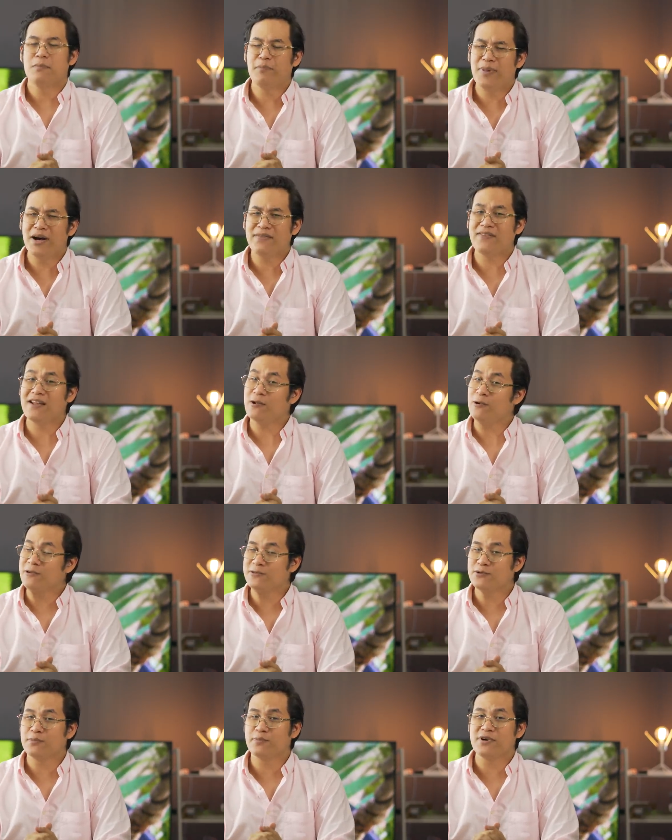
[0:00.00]
but that
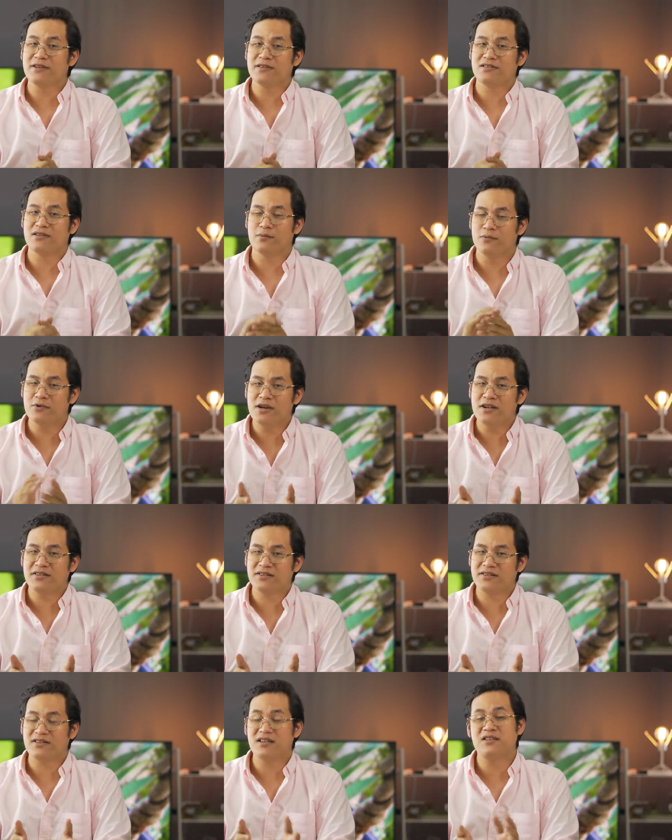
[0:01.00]
also brings some
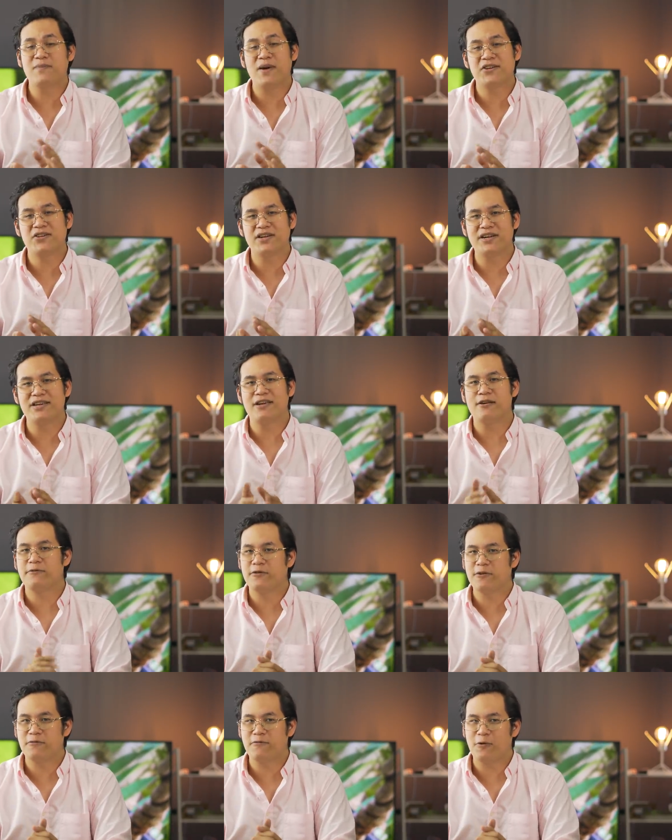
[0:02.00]
risks, especially
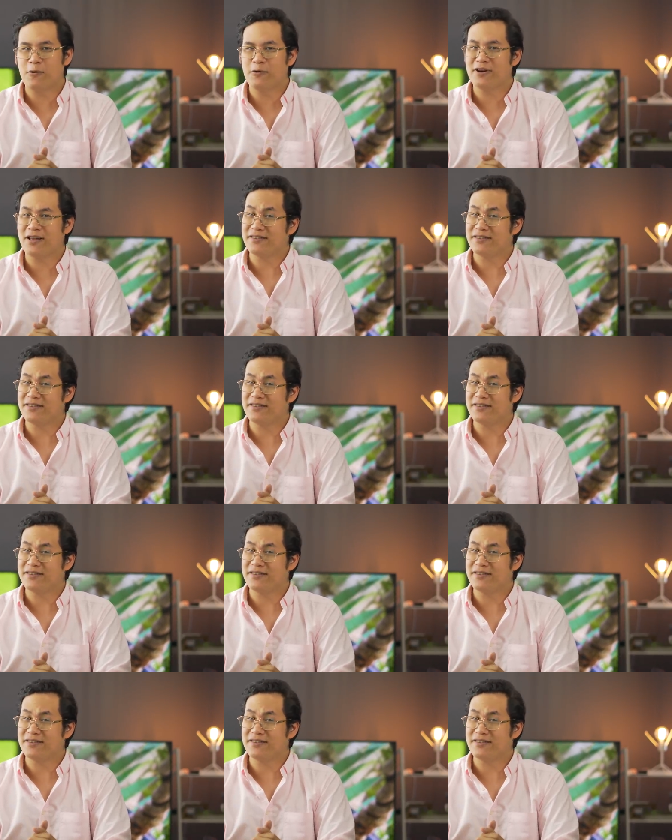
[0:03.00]
if the phone